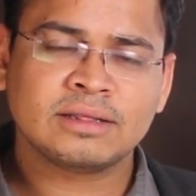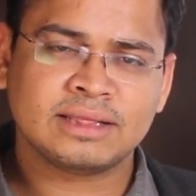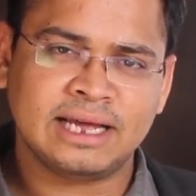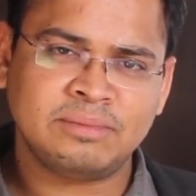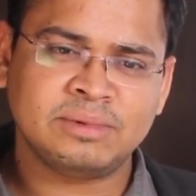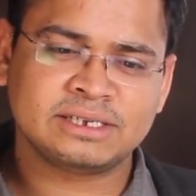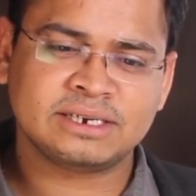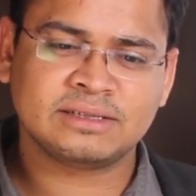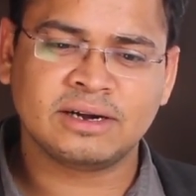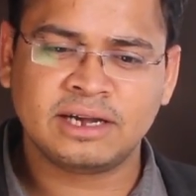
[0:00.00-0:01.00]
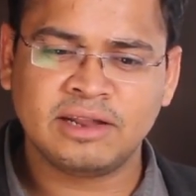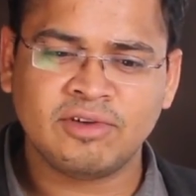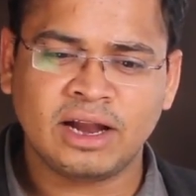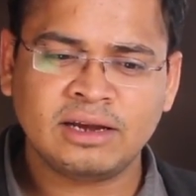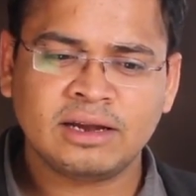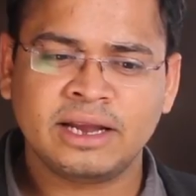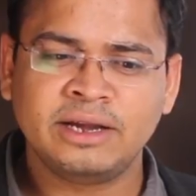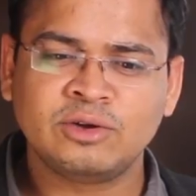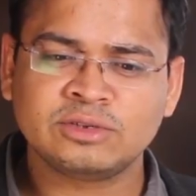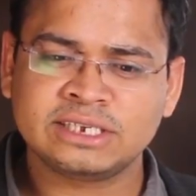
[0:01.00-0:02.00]
That makes it 31
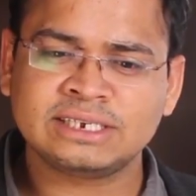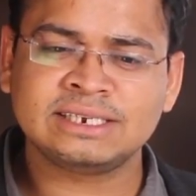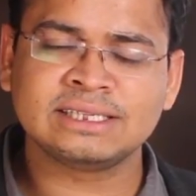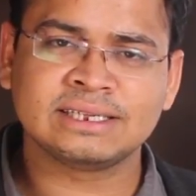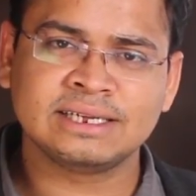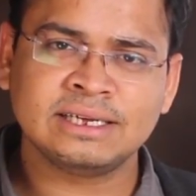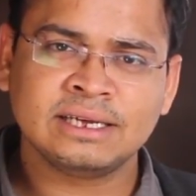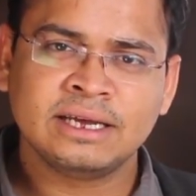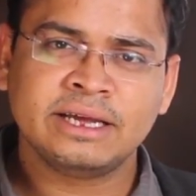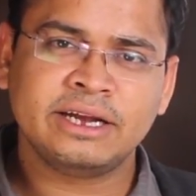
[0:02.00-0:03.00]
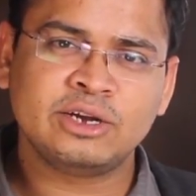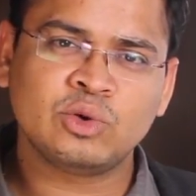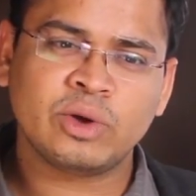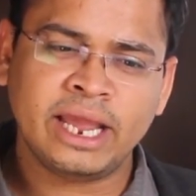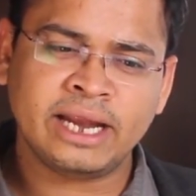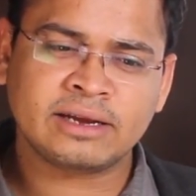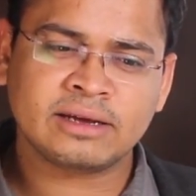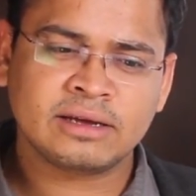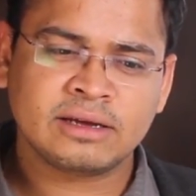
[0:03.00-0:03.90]
into 63 into 8.